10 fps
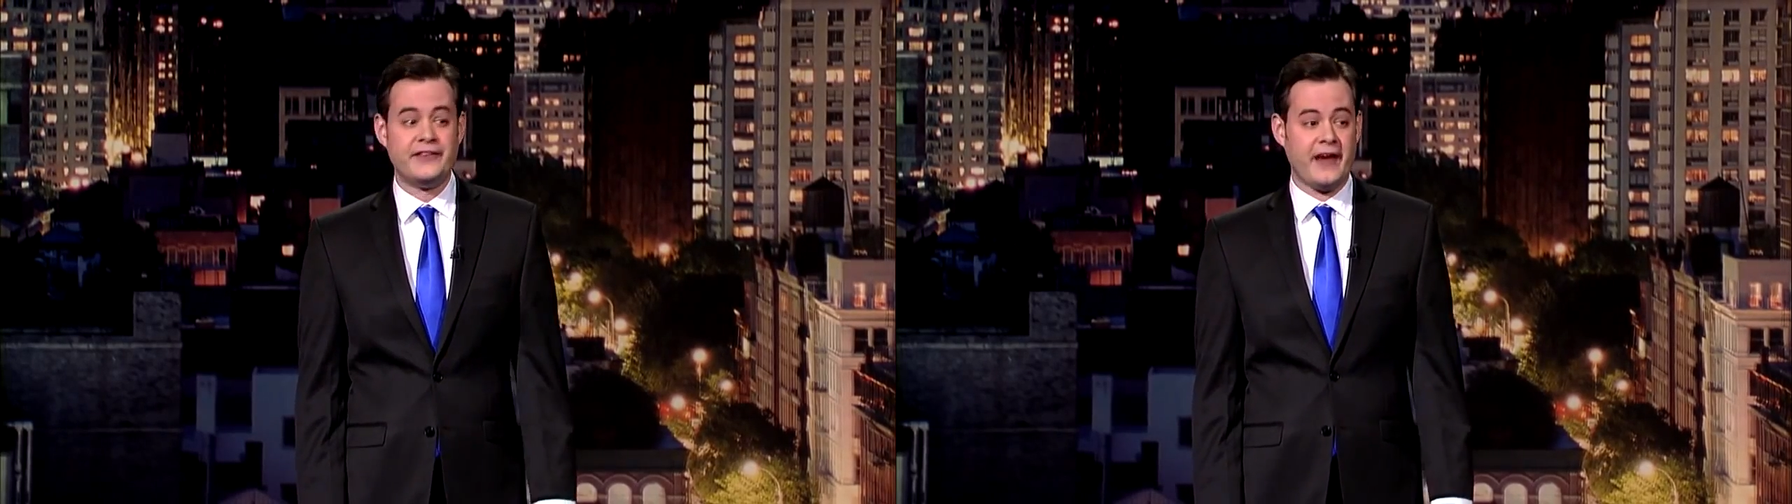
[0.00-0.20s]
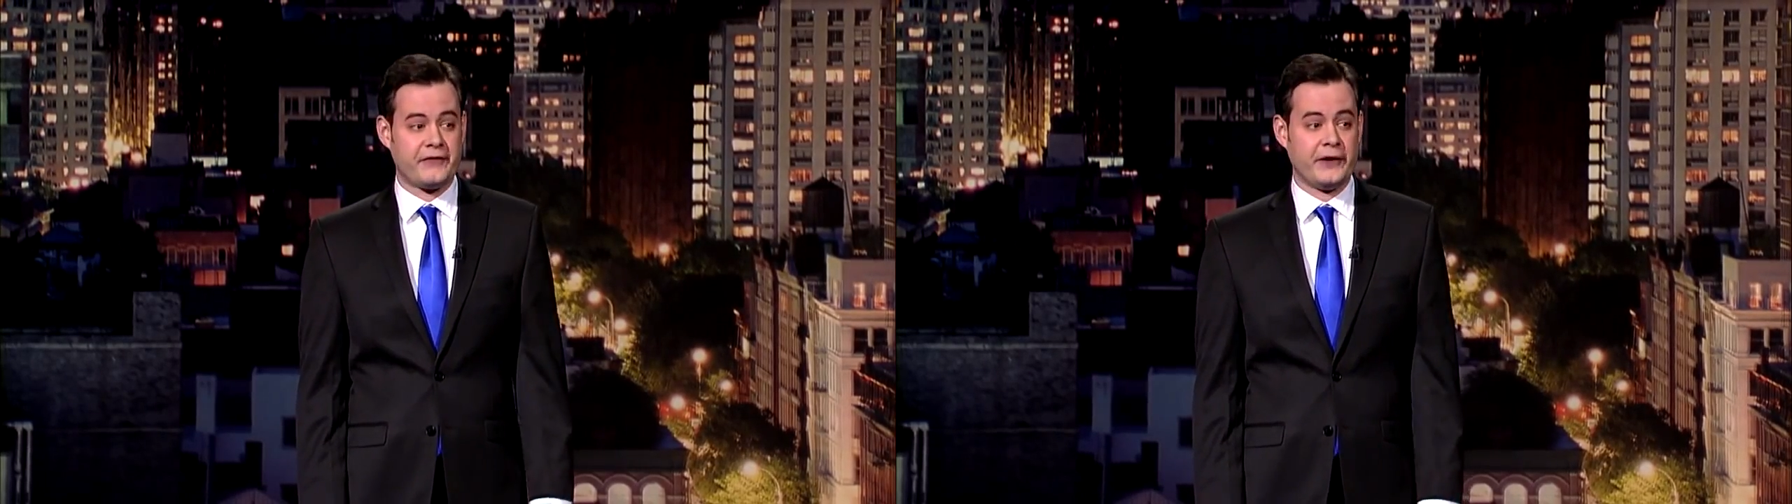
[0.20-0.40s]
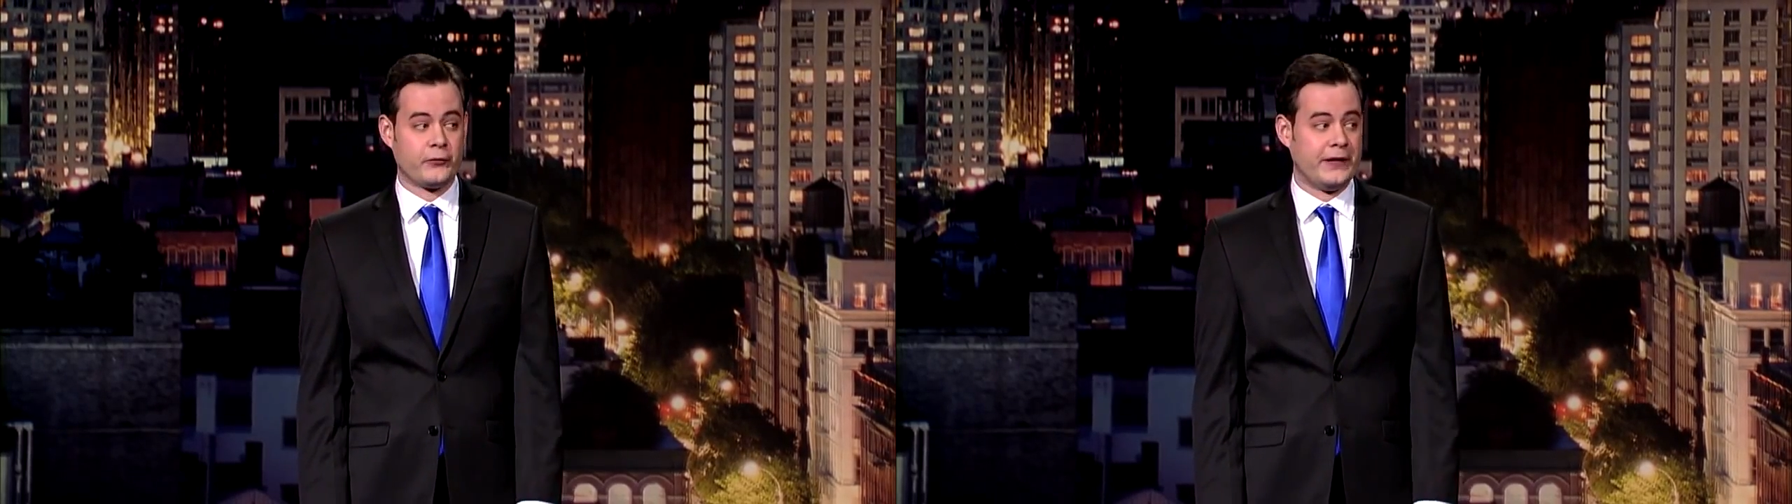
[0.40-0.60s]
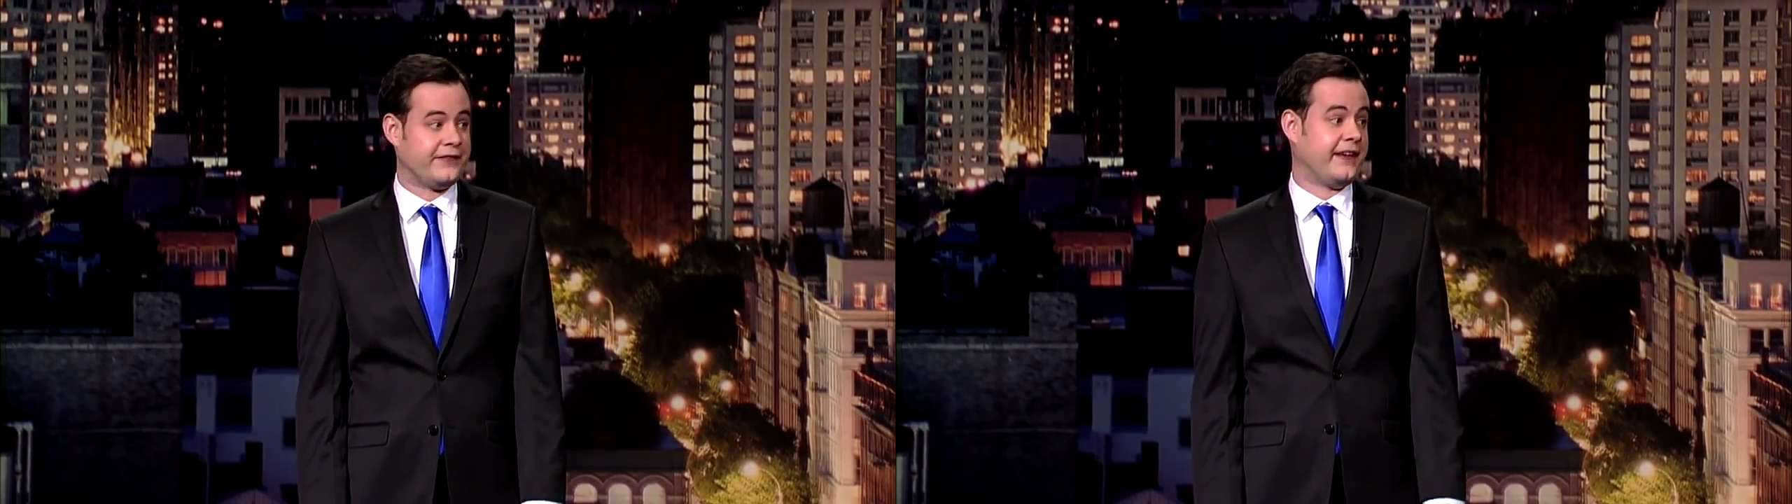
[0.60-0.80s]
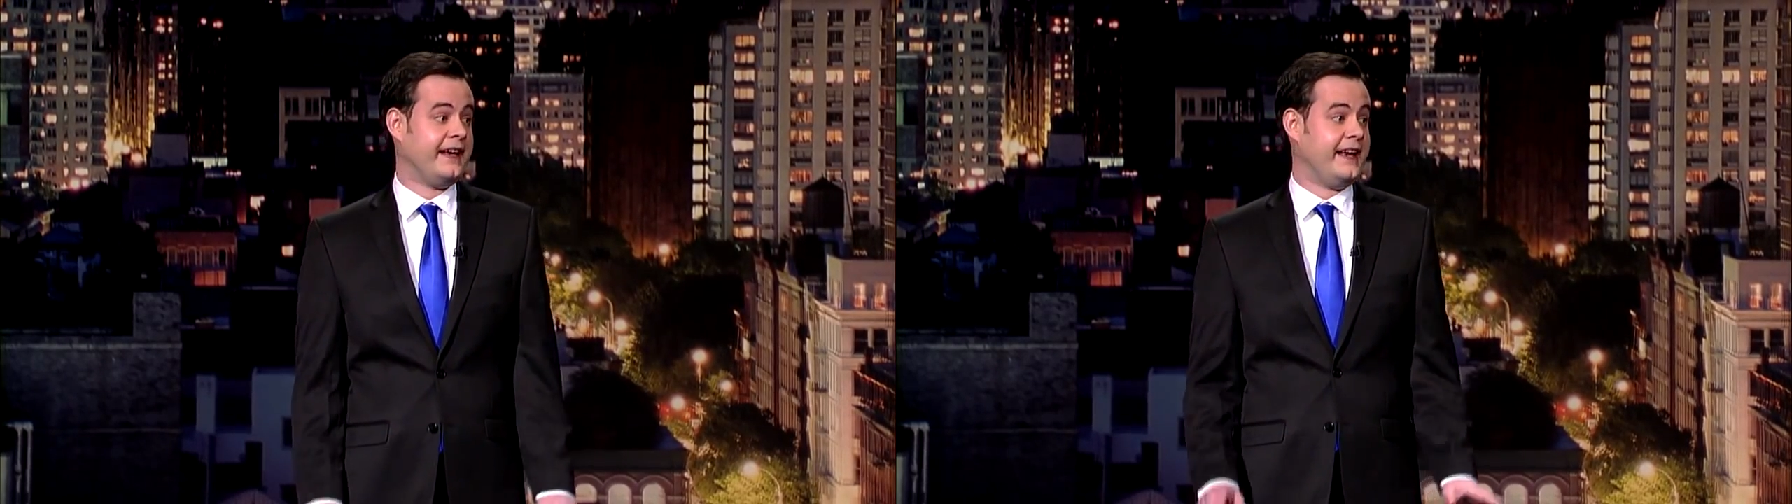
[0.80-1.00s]
definite
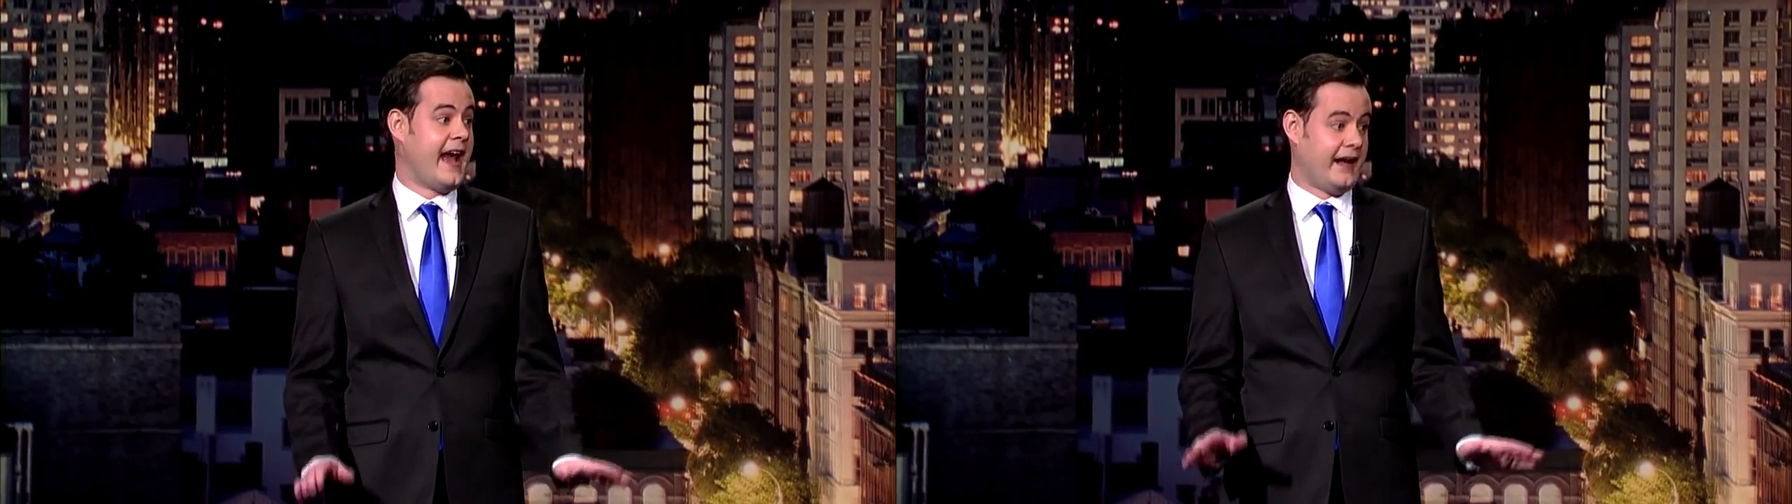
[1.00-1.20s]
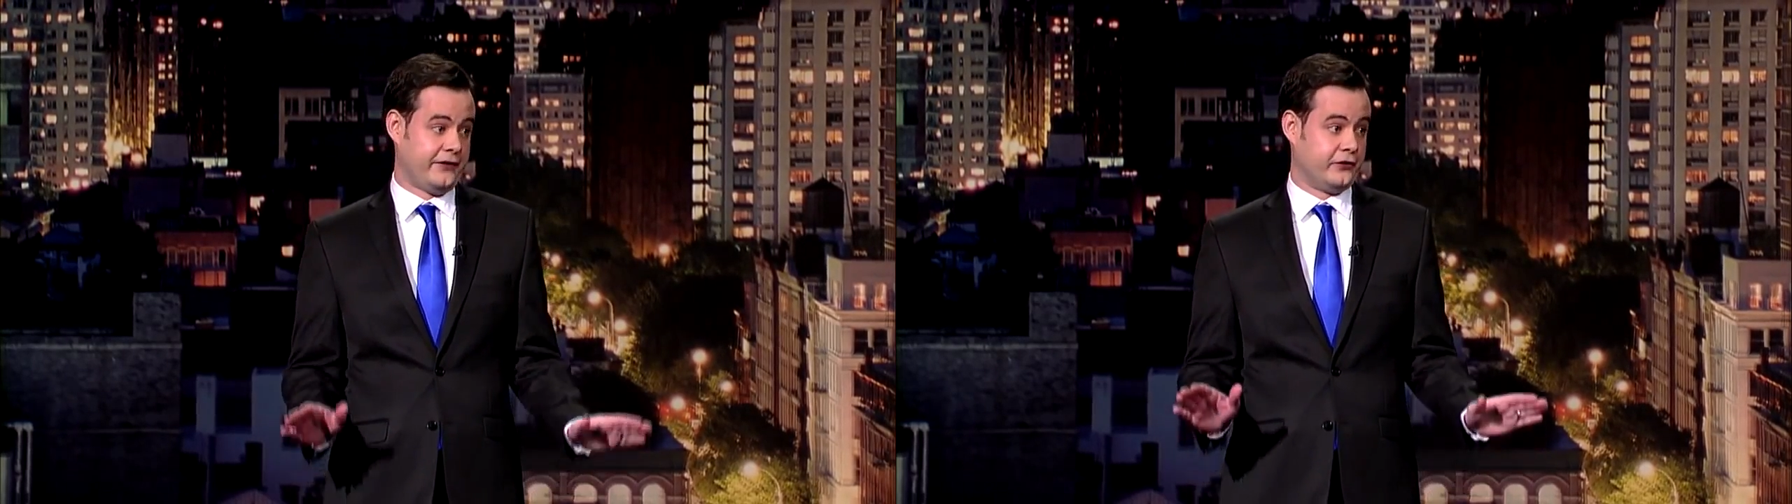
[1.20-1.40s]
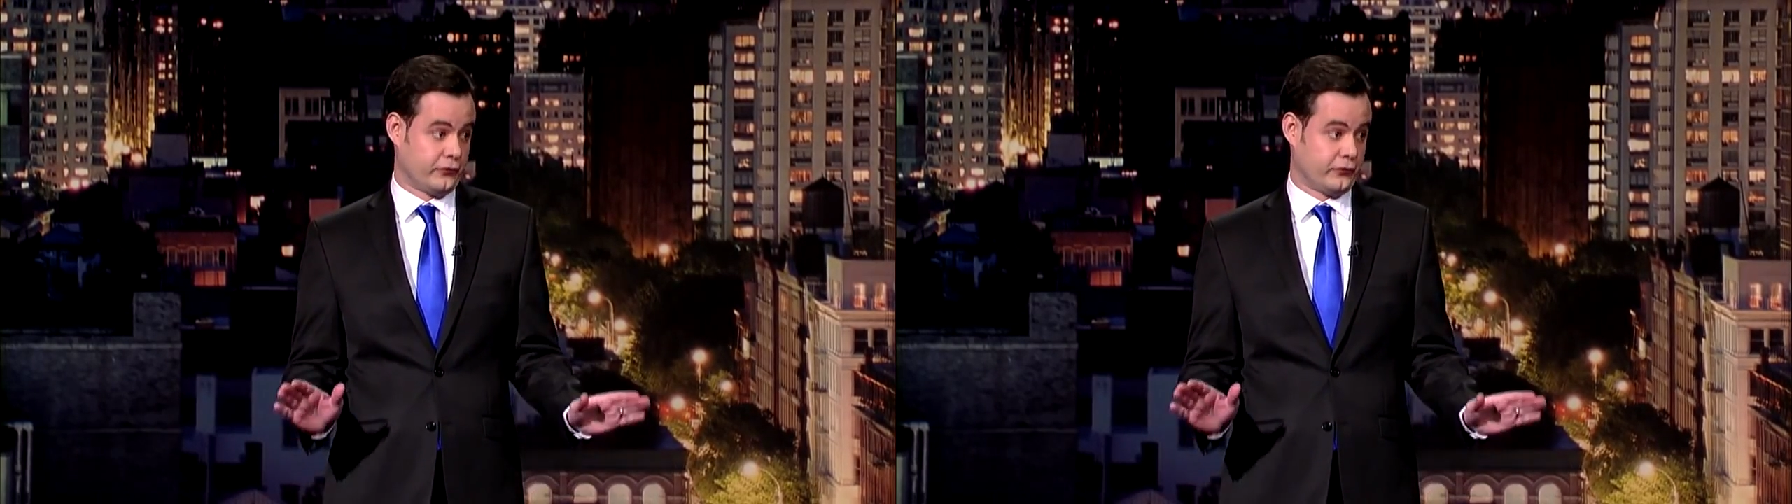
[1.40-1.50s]
reason not to